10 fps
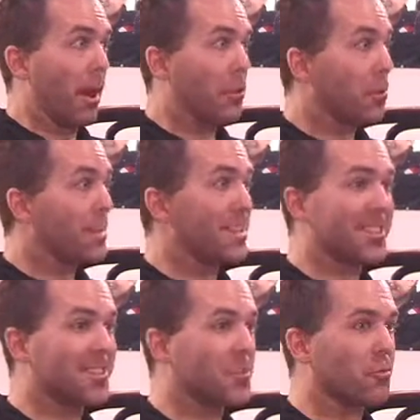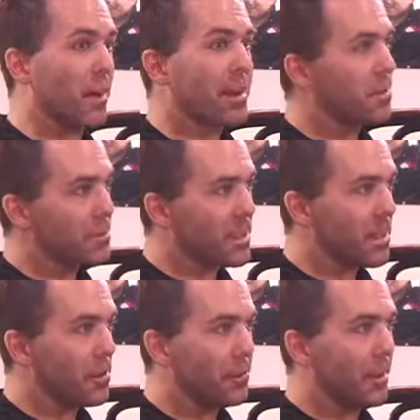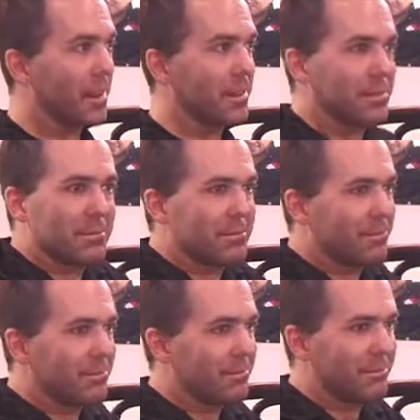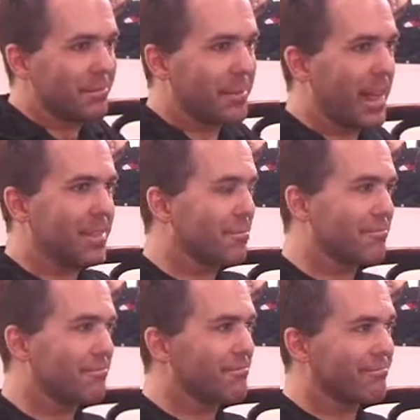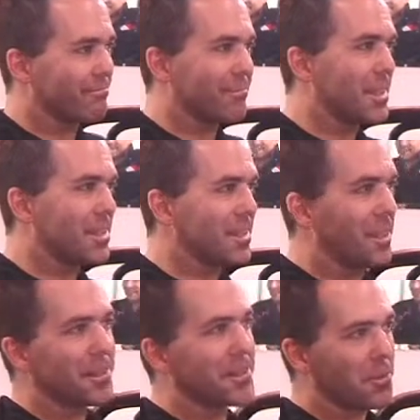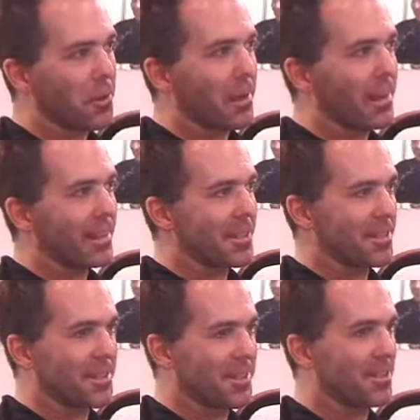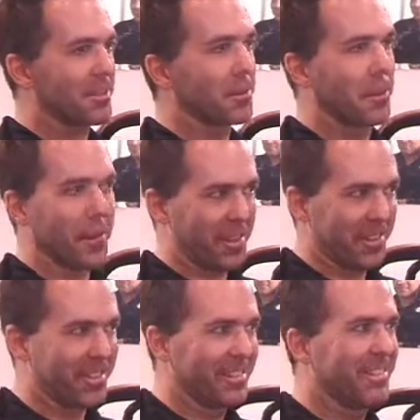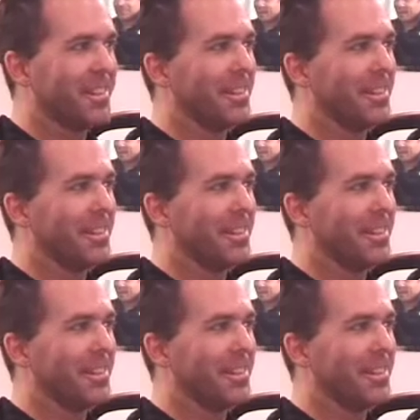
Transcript: Otherwise it's just random stuff, and that doesn't tell a story. That's just a series of events.